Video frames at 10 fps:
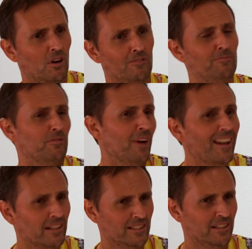of
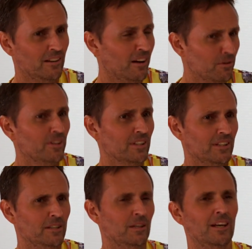morality,
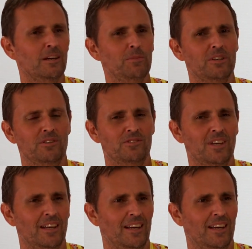ironically, because